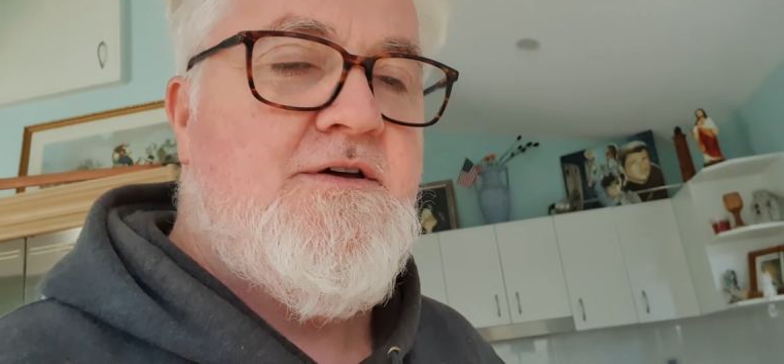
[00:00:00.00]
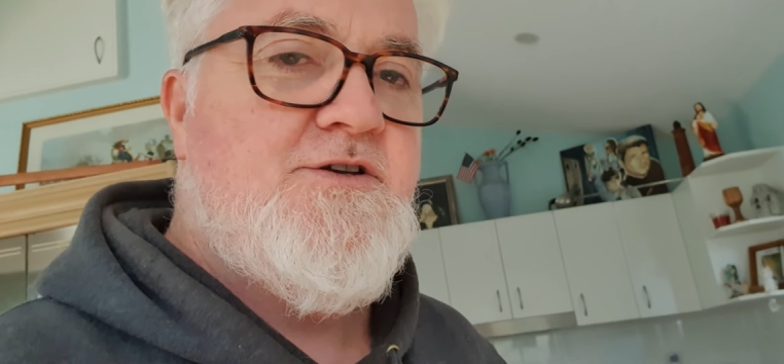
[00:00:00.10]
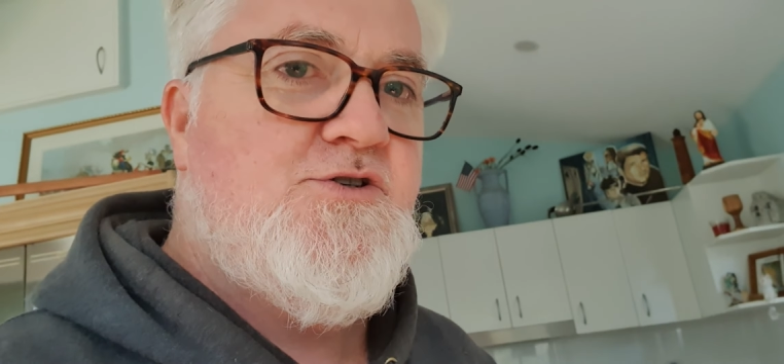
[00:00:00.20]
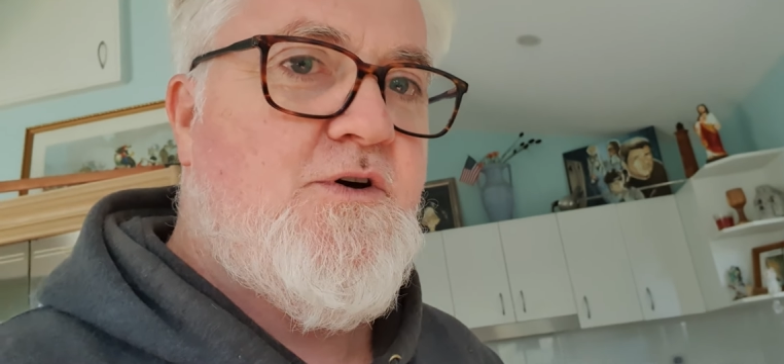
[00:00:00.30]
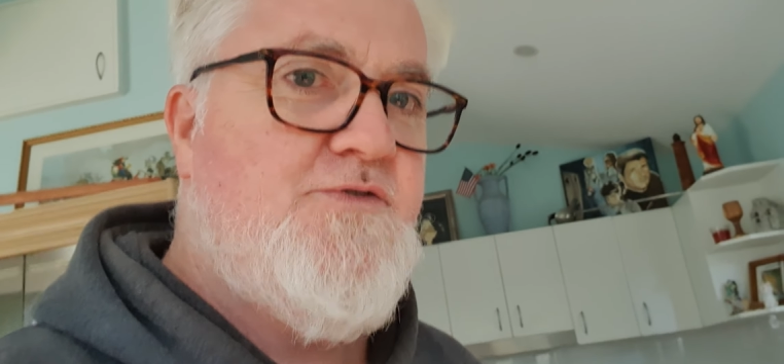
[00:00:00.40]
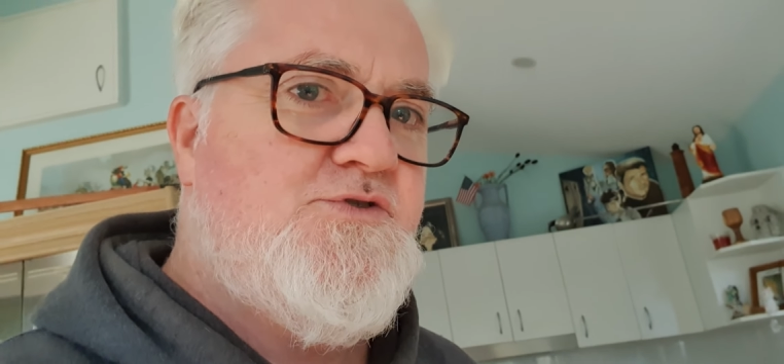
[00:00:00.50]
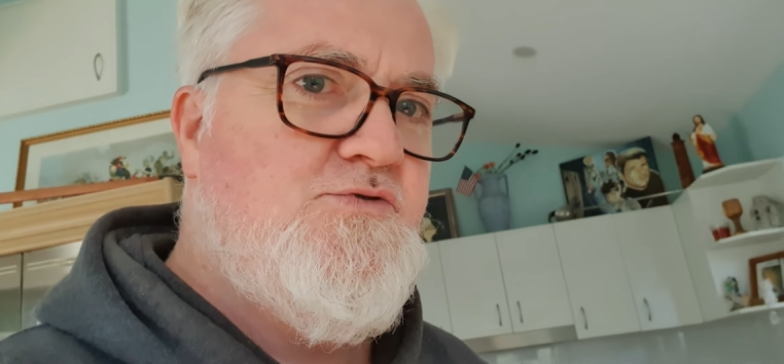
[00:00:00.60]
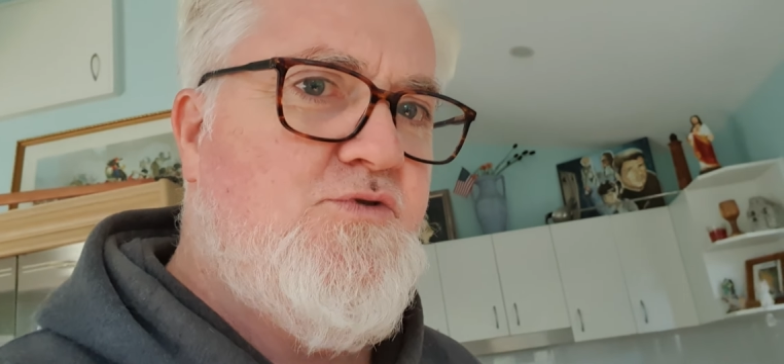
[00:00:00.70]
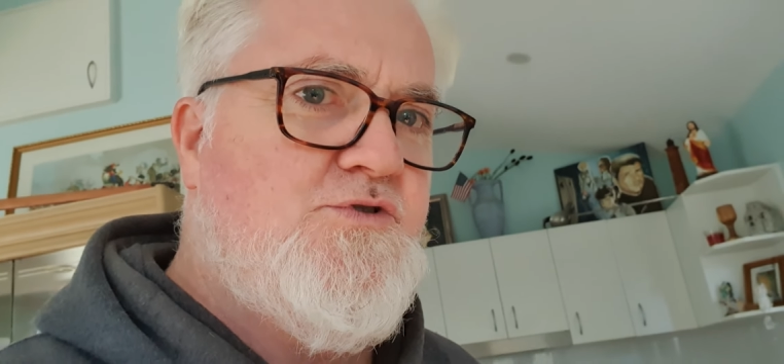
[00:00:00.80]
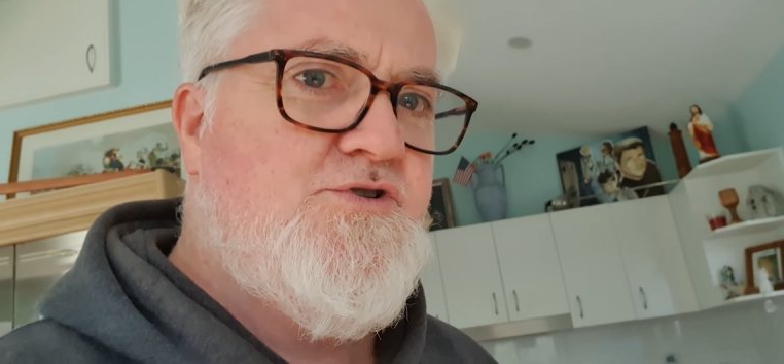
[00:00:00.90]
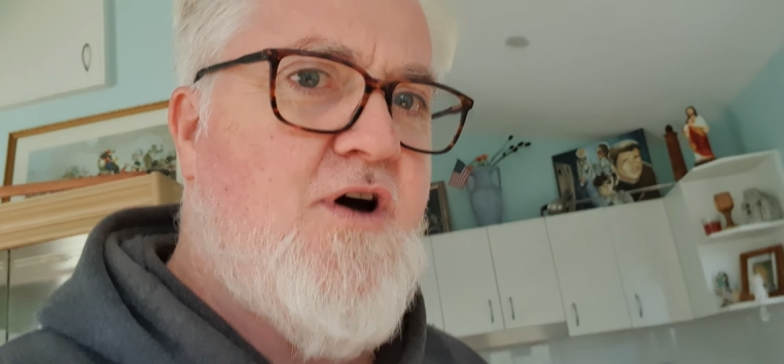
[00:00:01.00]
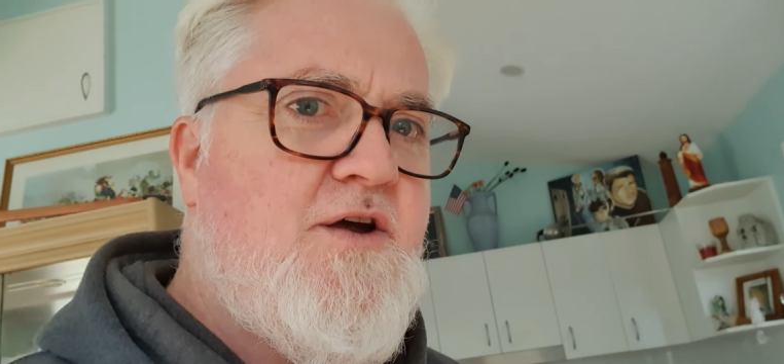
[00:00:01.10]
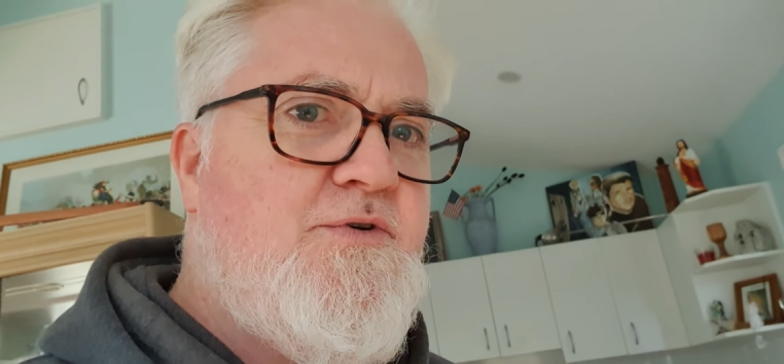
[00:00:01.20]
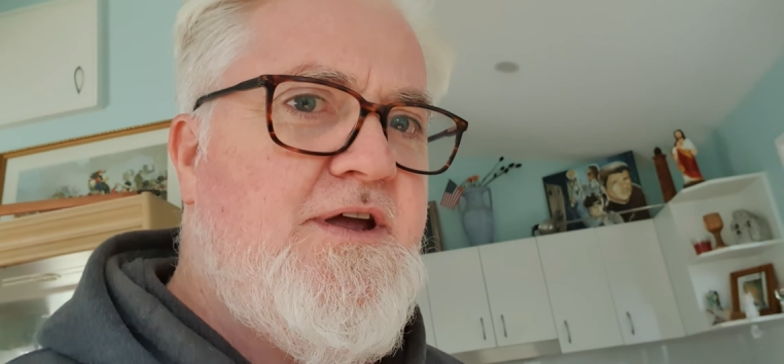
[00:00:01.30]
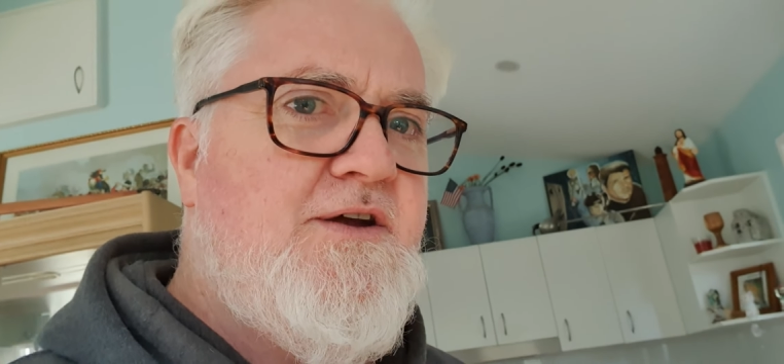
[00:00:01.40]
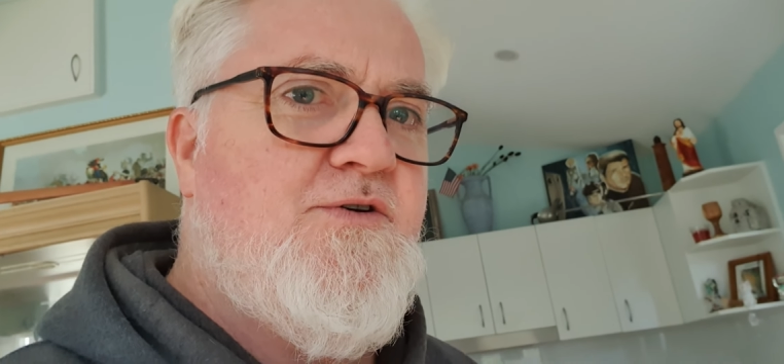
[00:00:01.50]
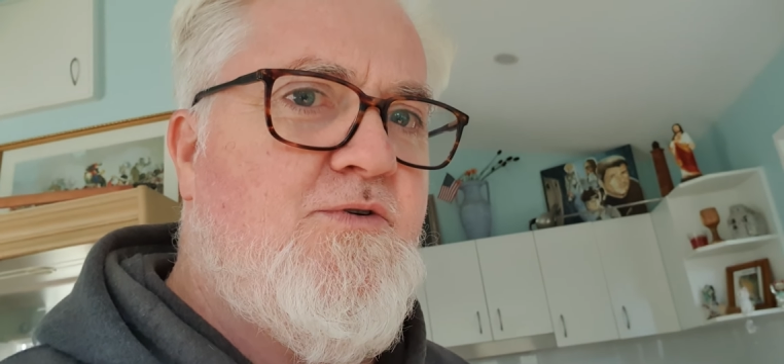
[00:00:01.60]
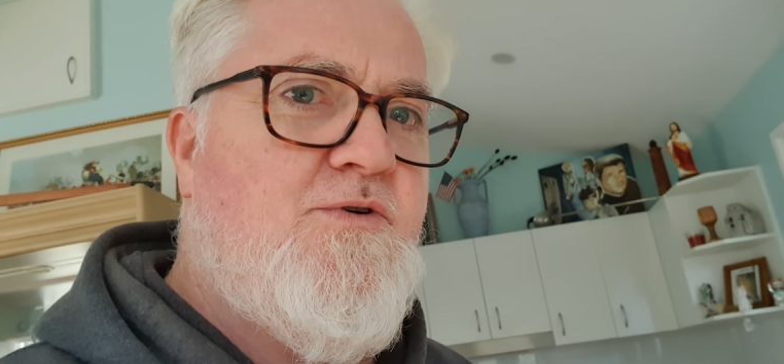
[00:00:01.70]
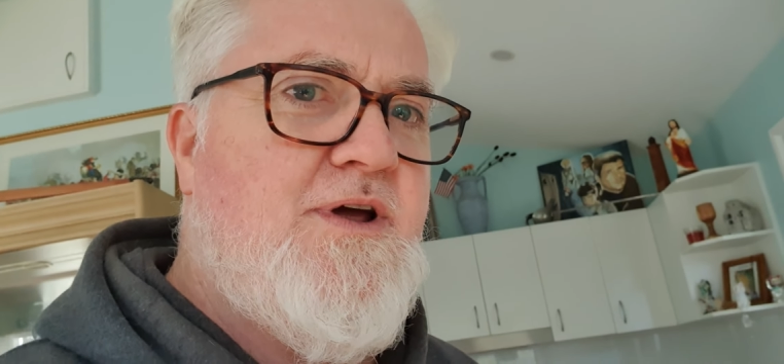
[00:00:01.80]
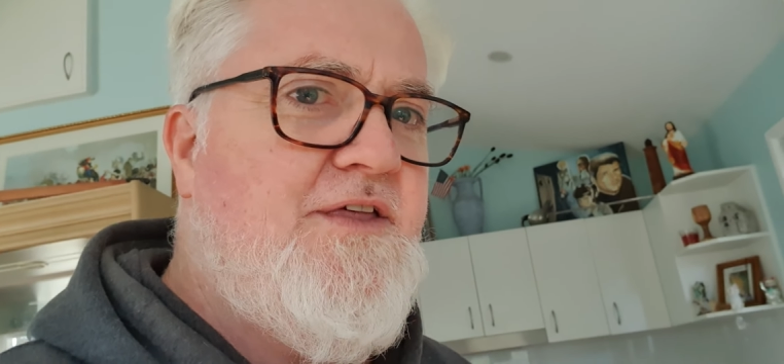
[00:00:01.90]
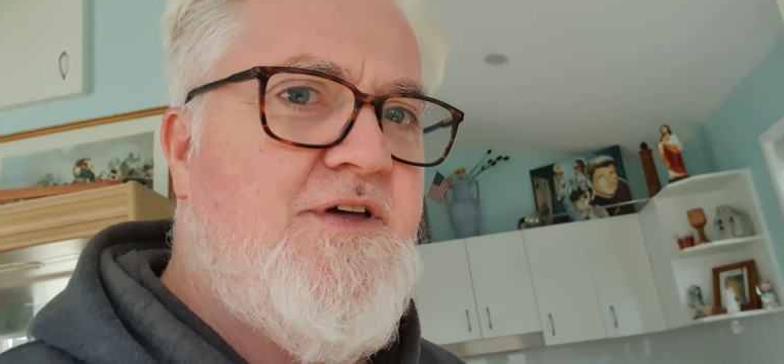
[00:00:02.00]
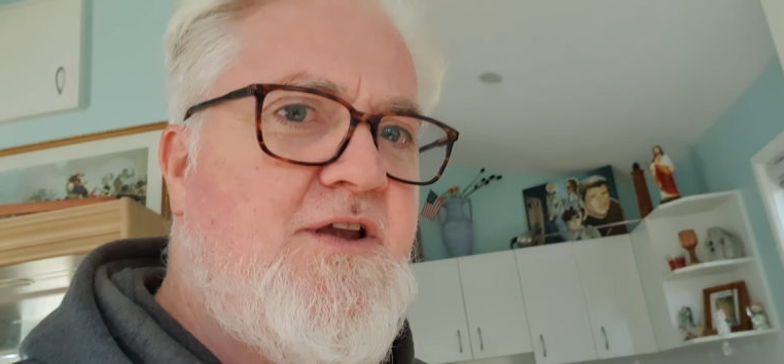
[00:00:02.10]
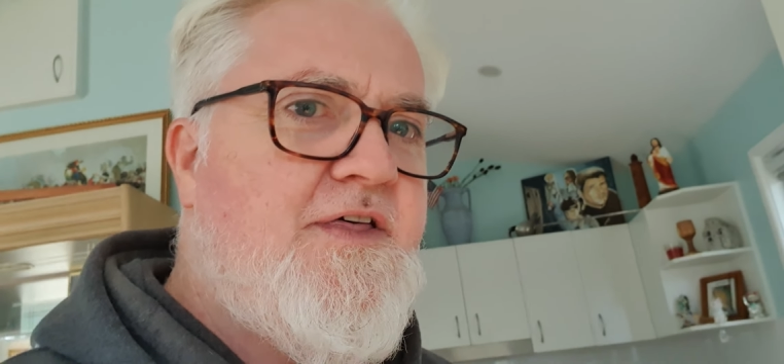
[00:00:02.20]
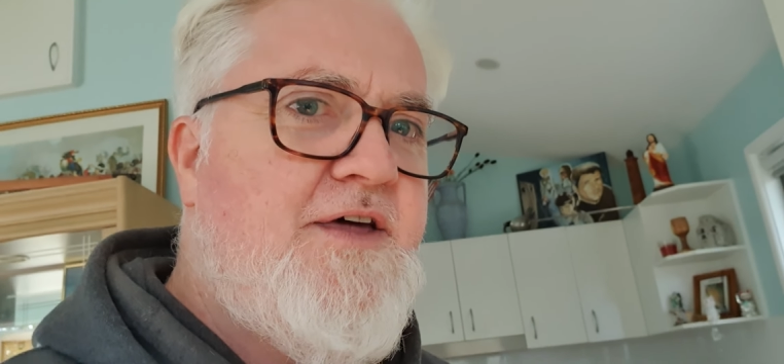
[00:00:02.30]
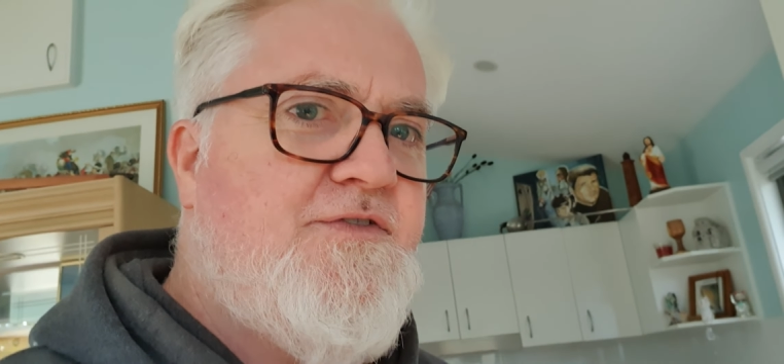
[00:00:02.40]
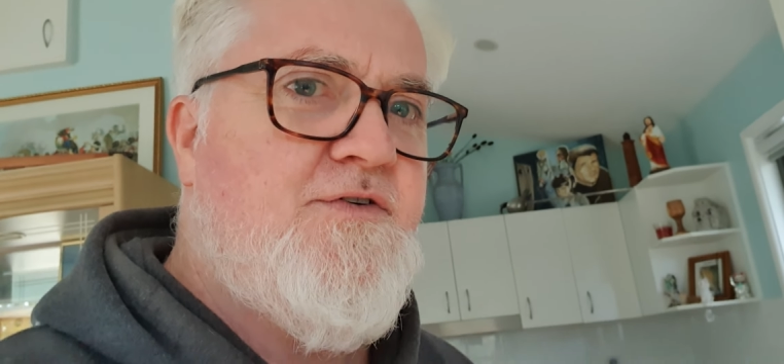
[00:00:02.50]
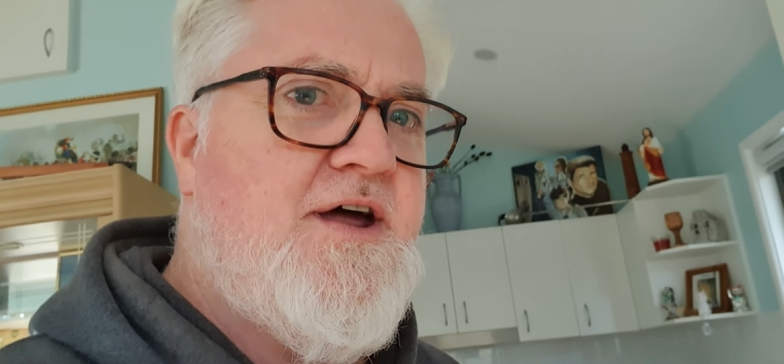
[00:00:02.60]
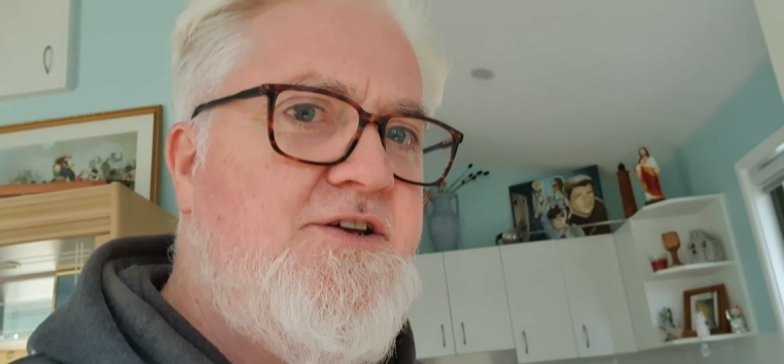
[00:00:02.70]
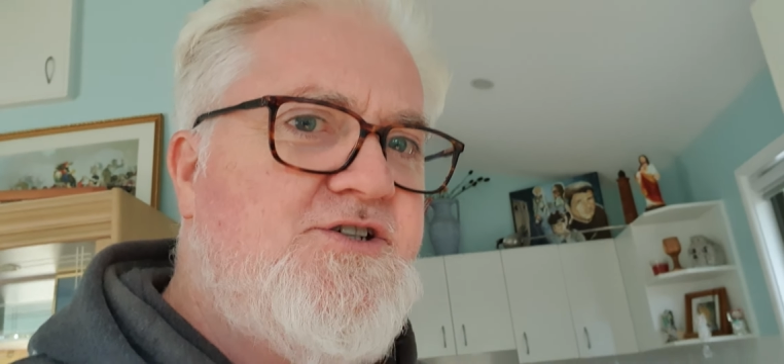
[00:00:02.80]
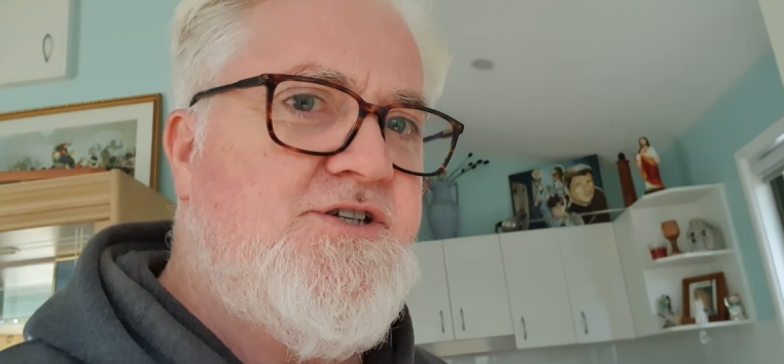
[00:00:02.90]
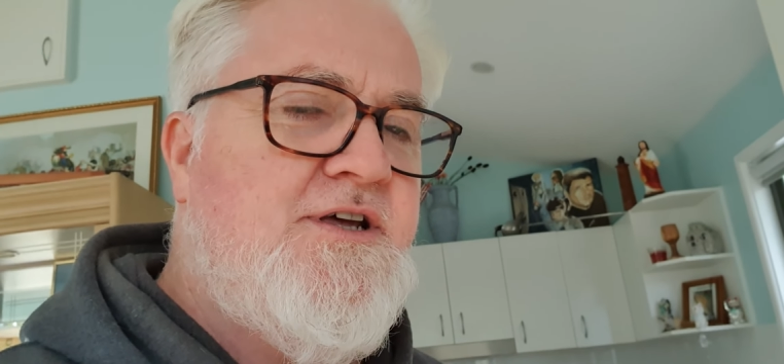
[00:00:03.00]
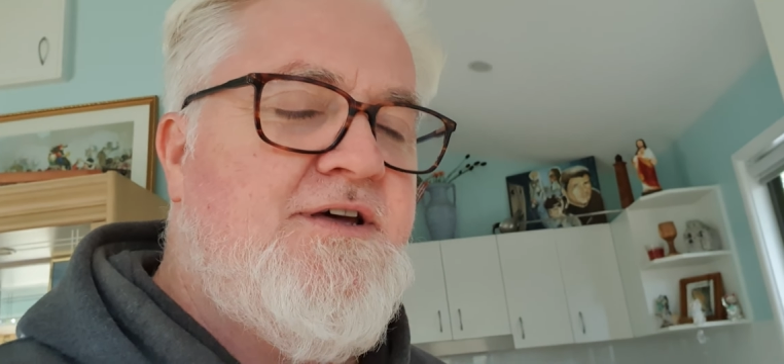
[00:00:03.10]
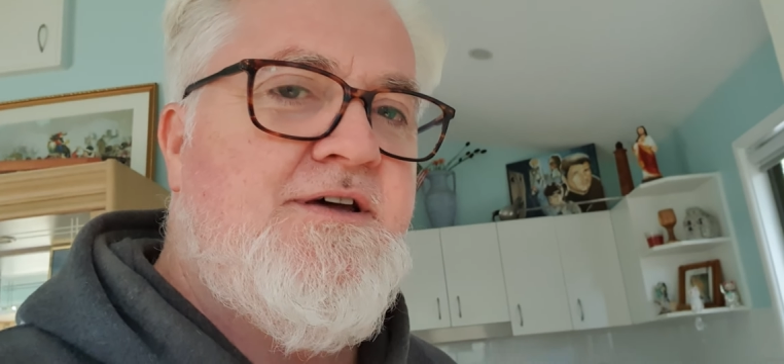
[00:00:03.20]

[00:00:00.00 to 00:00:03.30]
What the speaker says: soft stool or diarrhea or anything like that for ages.